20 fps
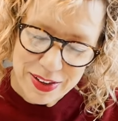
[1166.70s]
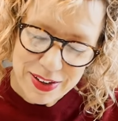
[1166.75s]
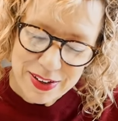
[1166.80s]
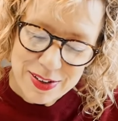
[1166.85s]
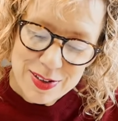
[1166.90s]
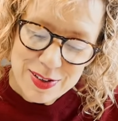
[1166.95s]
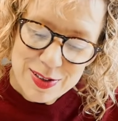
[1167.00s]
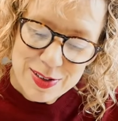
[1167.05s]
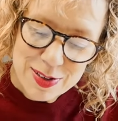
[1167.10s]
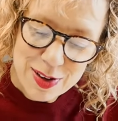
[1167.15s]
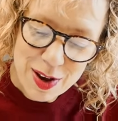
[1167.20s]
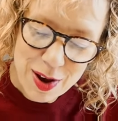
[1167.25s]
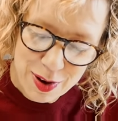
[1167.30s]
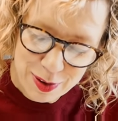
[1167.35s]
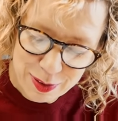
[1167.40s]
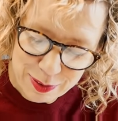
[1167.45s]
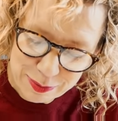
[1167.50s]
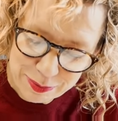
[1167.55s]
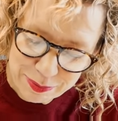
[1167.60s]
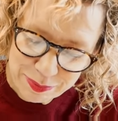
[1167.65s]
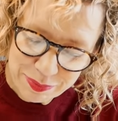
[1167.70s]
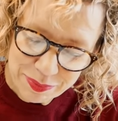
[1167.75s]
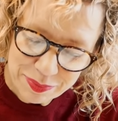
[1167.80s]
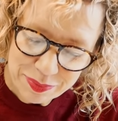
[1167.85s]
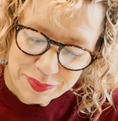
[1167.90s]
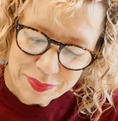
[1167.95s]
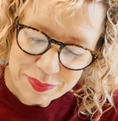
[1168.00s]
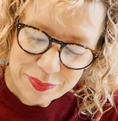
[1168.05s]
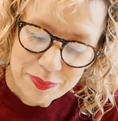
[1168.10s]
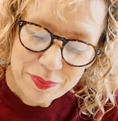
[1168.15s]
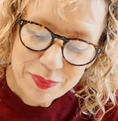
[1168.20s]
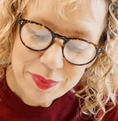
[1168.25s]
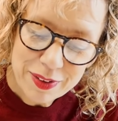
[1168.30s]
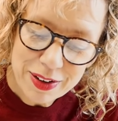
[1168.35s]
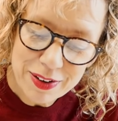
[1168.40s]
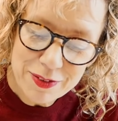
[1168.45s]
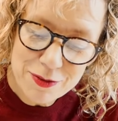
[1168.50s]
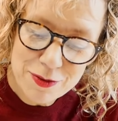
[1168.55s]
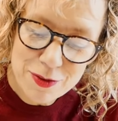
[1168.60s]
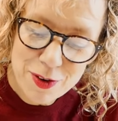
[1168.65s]
So,
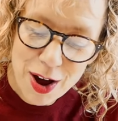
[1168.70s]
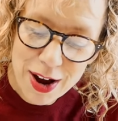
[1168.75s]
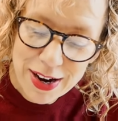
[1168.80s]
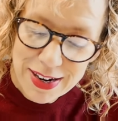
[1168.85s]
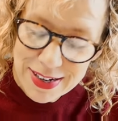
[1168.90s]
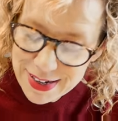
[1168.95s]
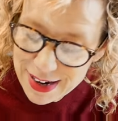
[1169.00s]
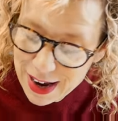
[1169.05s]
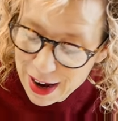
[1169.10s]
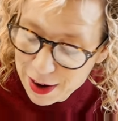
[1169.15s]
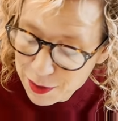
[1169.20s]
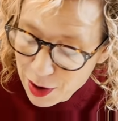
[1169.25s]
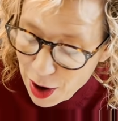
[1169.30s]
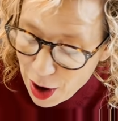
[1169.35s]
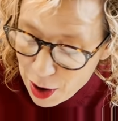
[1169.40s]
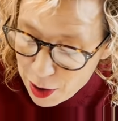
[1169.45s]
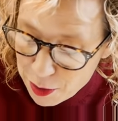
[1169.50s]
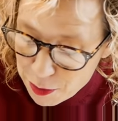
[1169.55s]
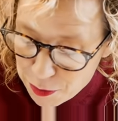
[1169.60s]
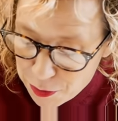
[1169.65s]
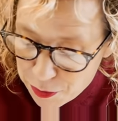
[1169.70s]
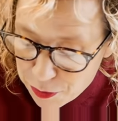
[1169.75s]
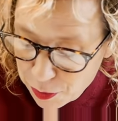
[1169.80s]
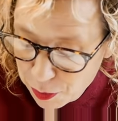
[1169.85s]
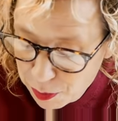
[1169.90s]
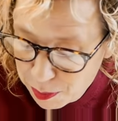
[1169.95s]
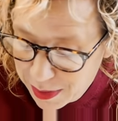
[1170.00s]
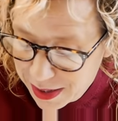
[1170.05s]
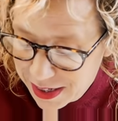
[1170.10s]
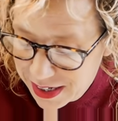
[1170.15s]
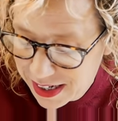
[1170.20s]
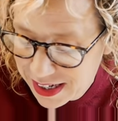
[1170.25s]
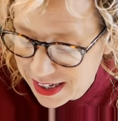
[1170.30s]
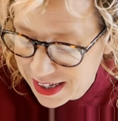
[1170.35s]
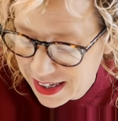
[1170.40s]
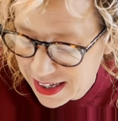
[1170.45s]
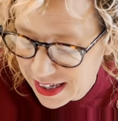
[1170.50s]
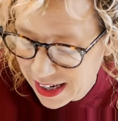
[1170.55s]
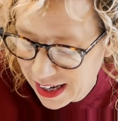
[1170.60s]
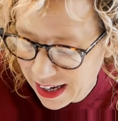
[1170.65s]
write down hopeful, Mrs.
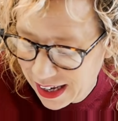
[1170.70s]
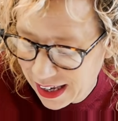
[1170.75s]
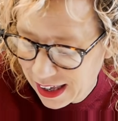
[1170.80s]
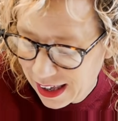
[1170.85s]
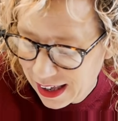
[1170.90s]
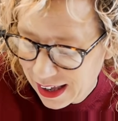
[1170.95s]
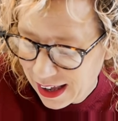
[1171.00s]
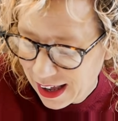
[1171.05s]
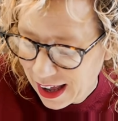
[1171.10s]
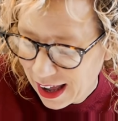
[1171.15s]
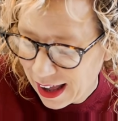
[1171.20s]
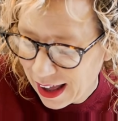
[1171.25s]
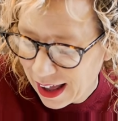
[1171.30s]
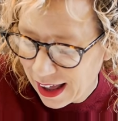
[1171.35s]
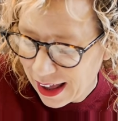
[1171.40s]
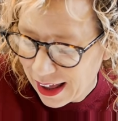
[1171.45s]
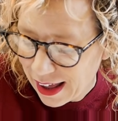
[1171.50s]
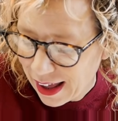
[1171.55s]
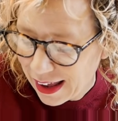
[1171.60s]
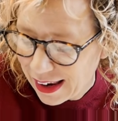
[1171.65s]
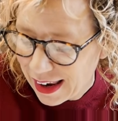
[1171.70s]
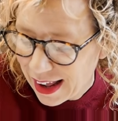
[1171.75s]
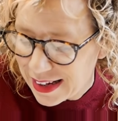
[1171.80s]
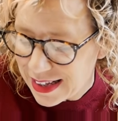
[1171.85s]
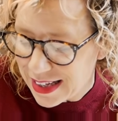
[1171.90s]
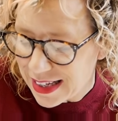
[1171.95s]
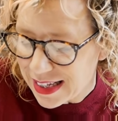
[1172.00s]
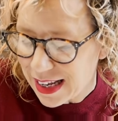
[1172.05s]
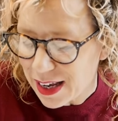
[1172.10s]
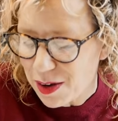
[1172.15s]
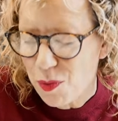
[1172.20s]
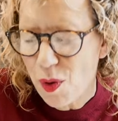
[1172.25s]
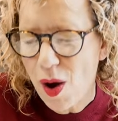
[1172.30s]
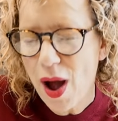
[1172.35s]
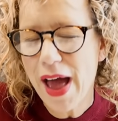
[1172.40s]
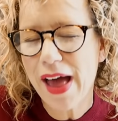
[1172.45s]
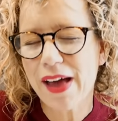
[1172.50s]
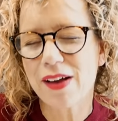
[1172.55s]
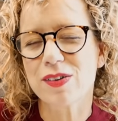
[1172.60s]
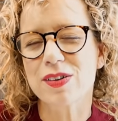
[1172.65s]
C. And let's see what
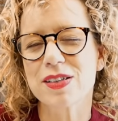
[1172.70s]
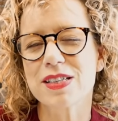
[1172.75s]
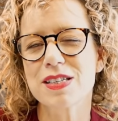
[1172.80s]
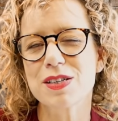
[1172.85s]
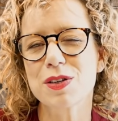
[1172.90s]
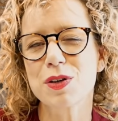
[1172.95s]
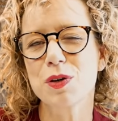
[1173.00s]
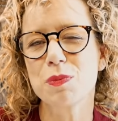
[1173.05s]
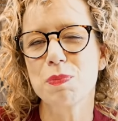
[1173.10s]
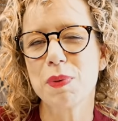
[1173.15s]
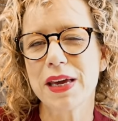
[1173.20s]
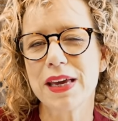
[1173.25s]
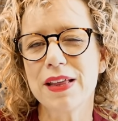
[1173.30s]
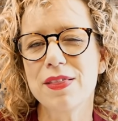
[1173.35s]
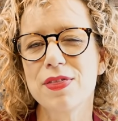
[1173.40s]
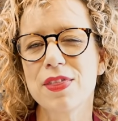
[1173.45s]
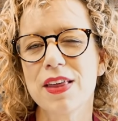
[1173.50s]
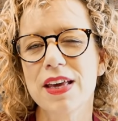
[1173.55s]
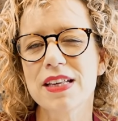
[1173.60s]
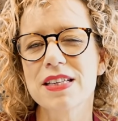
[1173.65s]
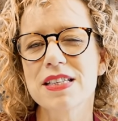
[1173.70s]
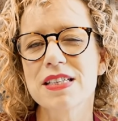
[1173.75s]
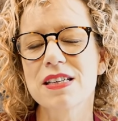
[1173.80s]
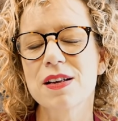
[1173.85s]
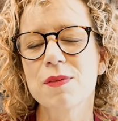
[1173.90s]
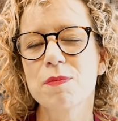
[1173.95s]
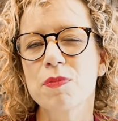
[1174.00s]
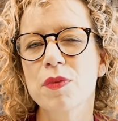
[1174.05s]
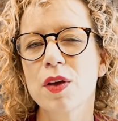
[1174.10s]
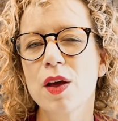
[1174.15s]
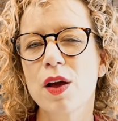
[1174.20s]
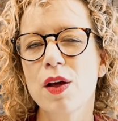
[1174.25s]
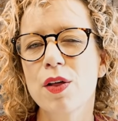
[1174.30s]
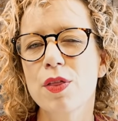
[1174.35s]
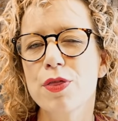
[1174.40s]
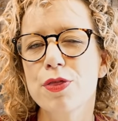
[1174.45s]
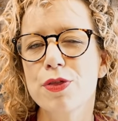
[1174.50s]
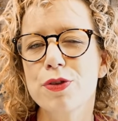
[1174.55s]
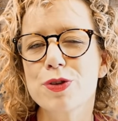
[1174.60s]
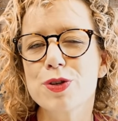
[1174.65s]
else could be in this
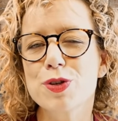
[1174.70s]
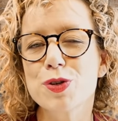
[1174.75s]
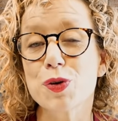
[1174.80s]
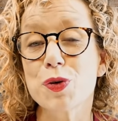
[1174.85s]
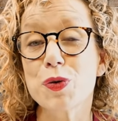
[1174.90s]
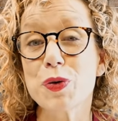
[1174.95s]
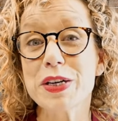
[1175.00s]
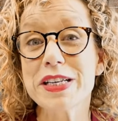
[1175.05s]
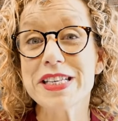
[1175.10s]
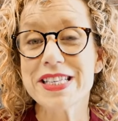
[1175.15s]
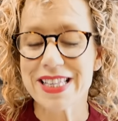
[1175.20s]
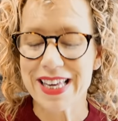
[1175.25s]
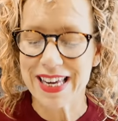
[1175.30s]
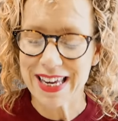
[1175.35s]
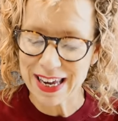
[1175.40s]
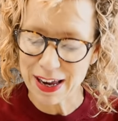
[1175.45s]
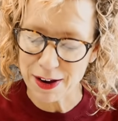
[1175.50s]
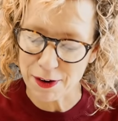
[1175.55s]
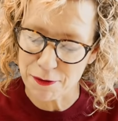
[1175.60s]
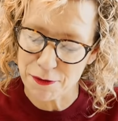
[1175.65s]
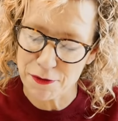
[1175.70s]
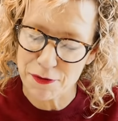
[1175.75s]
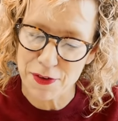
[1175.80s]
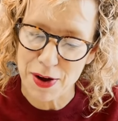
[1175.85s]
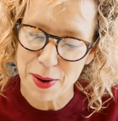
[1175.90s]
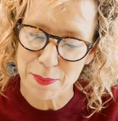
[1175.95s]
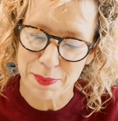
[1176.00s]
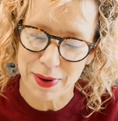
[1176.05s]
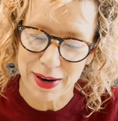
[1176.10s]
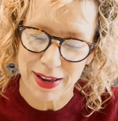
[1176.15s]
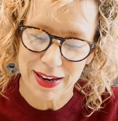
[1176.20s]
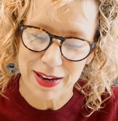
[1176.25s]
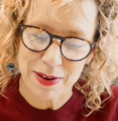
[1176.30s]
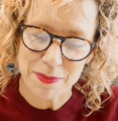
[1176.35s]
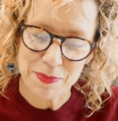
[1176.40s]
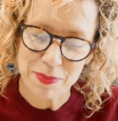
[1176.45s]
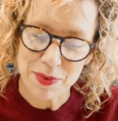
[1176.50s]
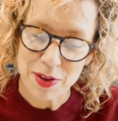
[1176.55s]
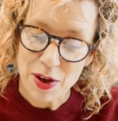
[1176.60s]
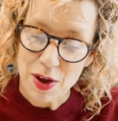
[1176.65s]
thesaurus thinking family.
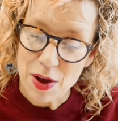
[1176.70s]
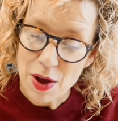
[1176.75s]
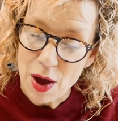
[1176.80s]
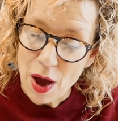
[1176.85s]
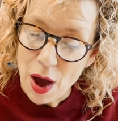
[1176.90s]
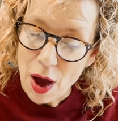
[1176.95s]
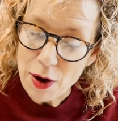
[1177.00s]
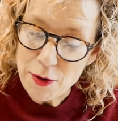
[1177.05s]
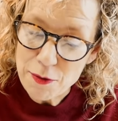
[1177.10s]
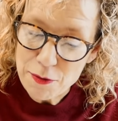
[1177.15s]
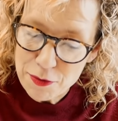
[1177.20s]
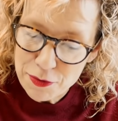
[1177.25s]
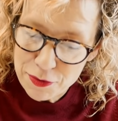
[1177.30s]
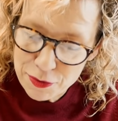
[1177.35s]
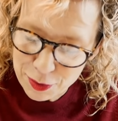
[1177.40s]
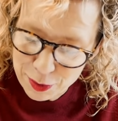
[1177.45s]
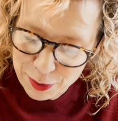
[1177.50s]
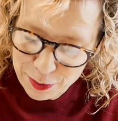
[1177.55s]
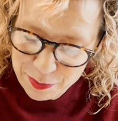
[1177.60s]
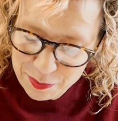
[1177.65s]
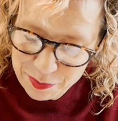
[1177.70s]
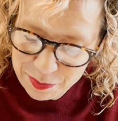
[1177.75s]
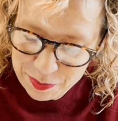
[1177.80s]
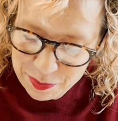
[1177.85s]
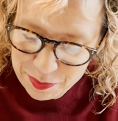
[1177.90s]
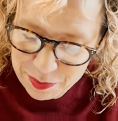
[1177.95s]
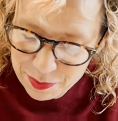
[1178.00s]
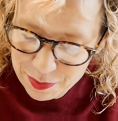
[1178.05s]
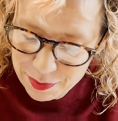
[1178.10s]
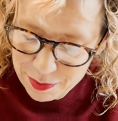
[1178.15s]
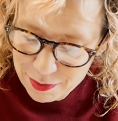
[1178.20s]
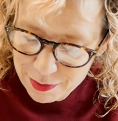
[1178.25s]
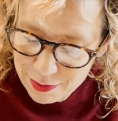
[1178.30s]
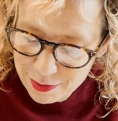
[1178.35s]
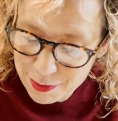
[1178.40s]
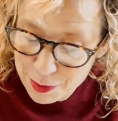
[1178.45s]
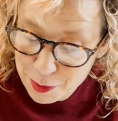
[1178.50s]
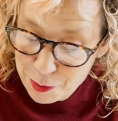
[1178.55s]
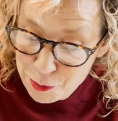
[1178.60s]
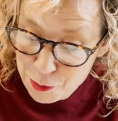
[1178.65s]
Hopeful.
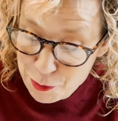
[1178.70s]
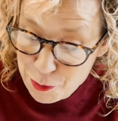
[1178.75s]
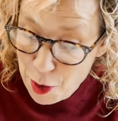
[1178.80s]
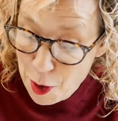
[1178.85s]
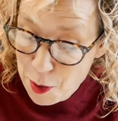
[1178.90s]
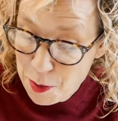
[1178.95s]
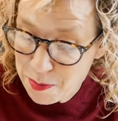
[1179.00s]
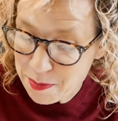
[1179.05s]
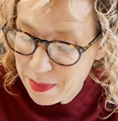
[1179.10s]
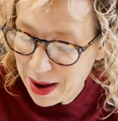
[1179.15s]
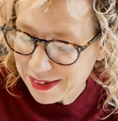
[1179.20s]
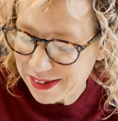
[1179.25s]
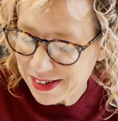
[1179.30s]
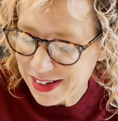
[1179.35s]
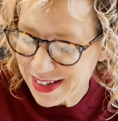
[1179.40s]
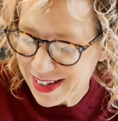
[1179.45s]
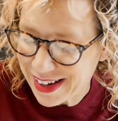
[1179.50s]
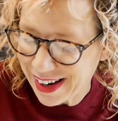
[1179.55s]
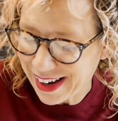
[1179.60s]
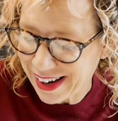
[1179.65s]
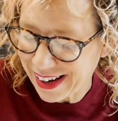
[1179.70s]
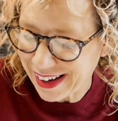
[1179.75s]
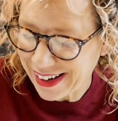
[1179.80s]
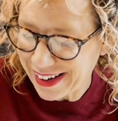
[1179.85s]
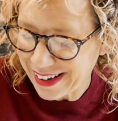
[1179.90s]
Romantic.